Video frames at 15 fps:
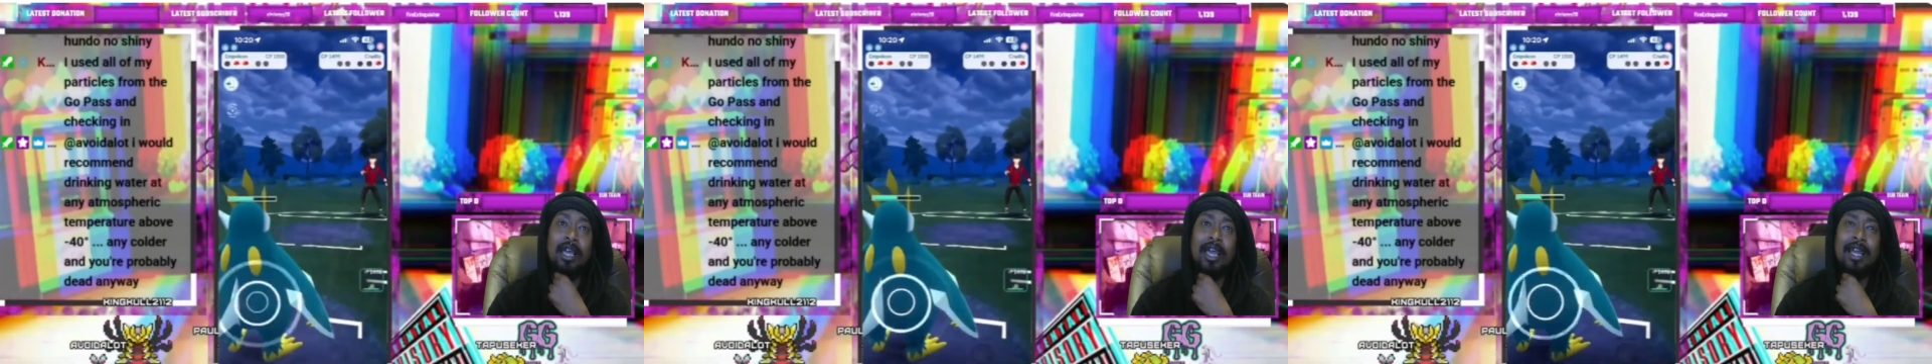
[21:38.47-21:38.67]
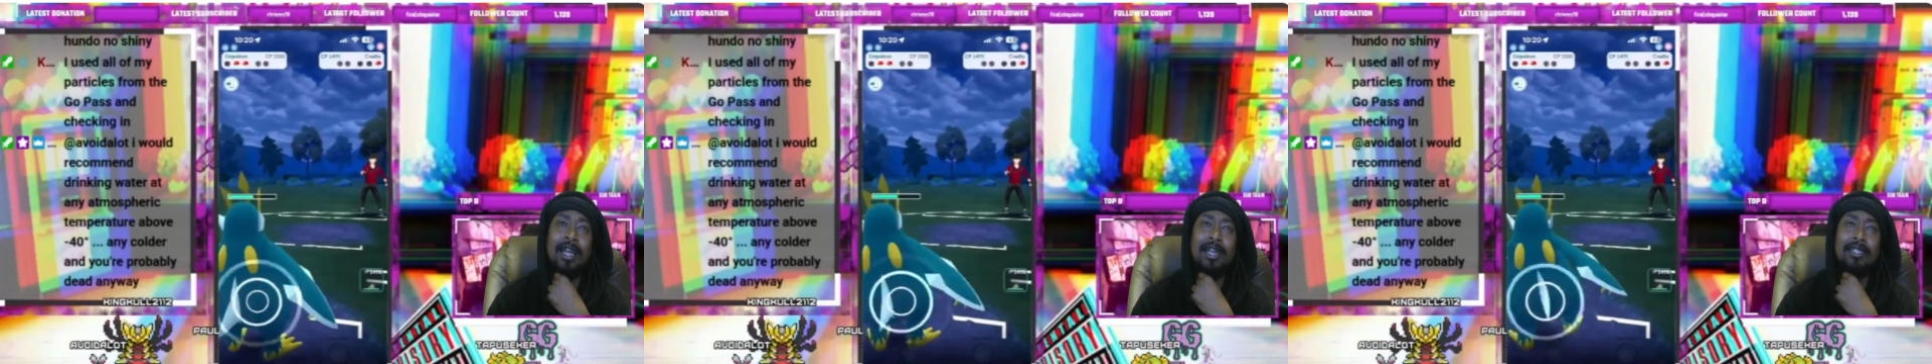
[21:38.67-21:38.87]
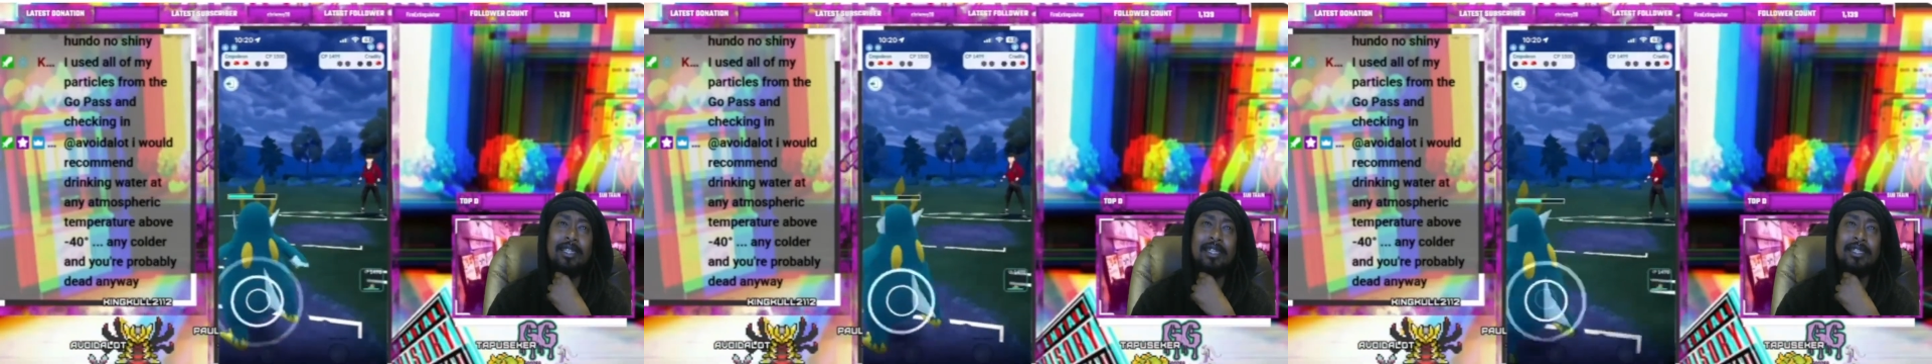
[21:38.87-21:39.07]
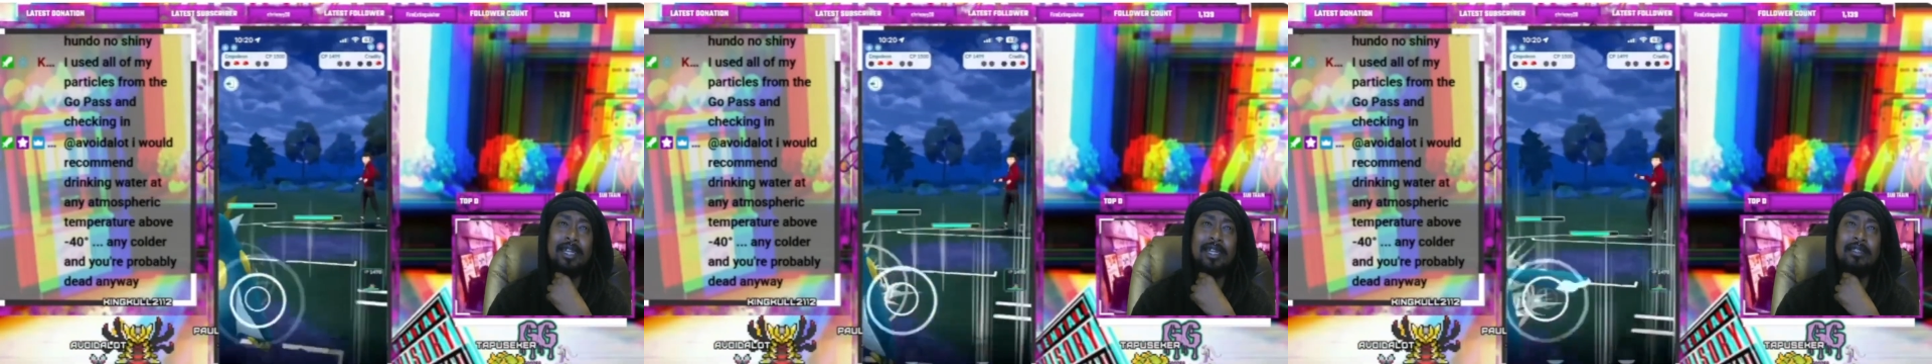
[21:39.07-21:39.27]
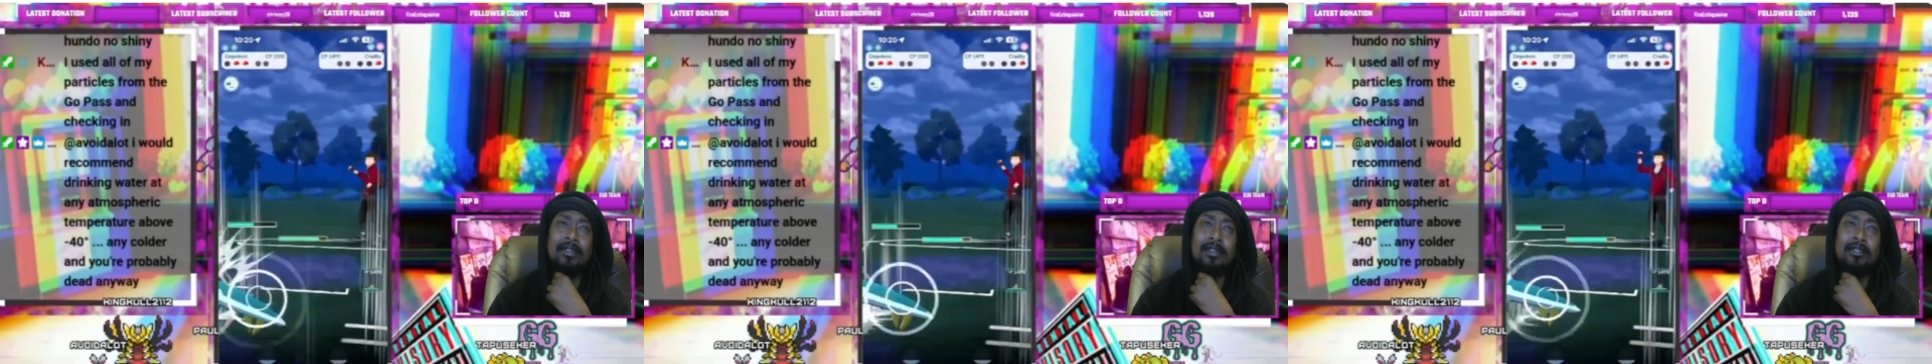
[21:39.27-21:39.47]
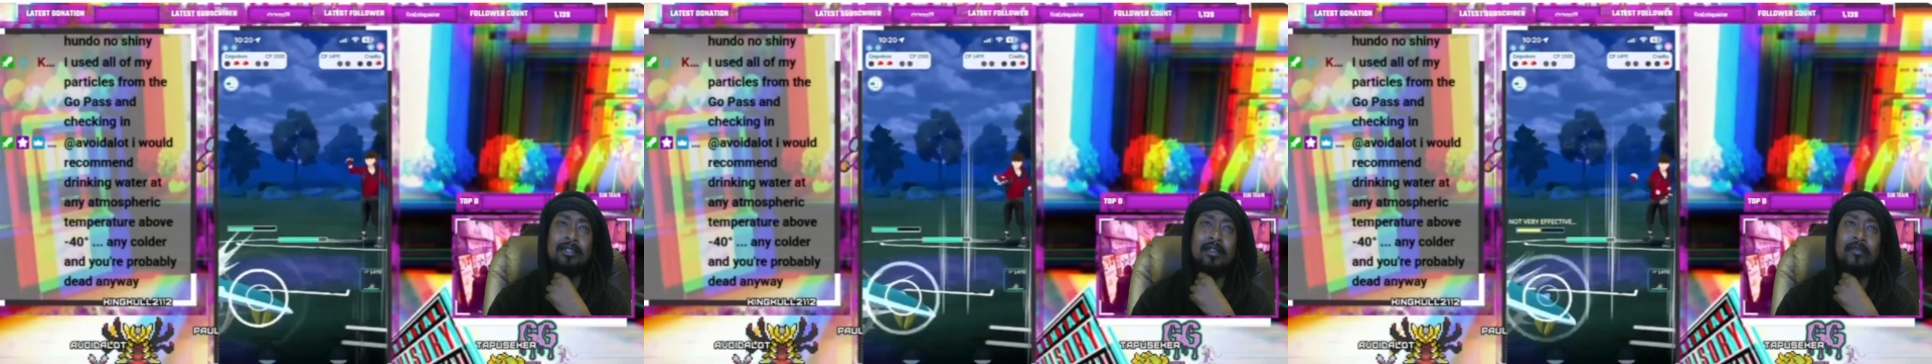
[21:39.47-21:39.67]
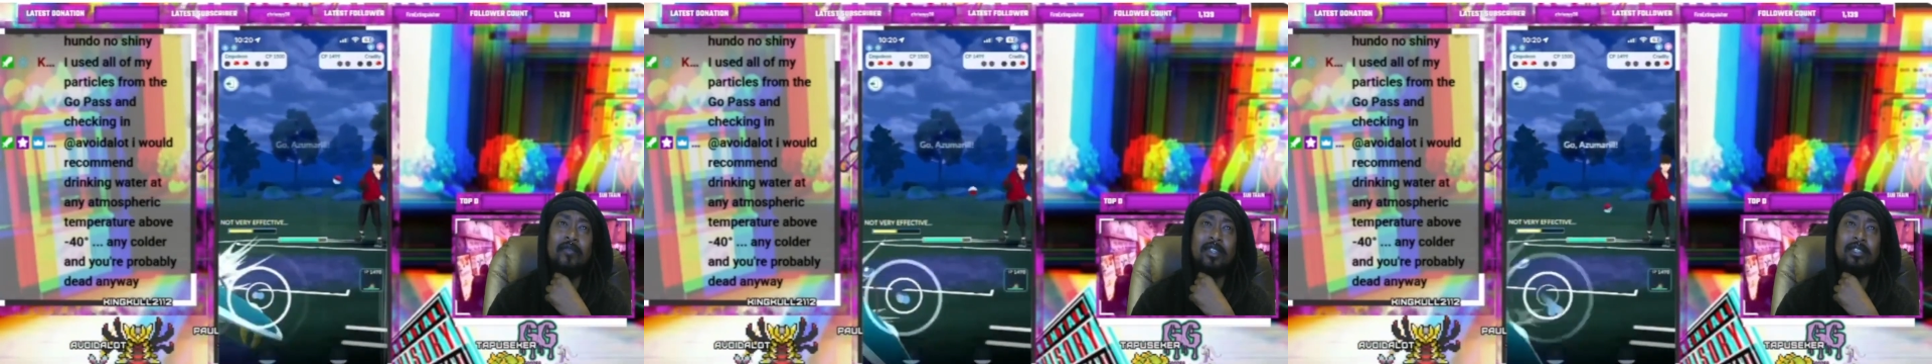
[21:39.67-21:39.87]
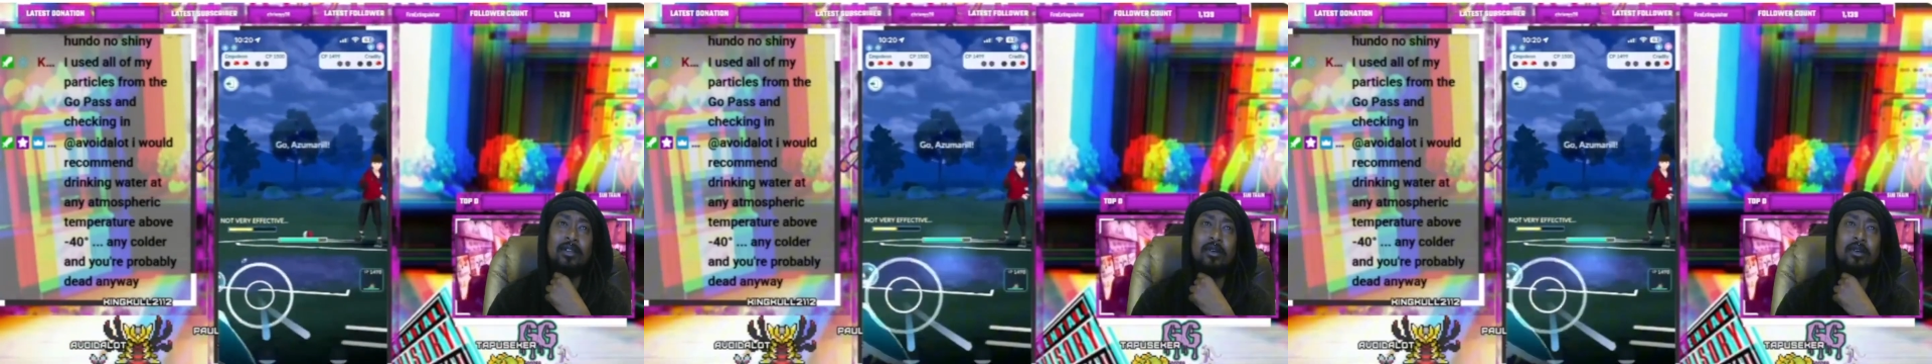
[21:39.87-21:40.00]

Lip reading: And I think that Stunfisk,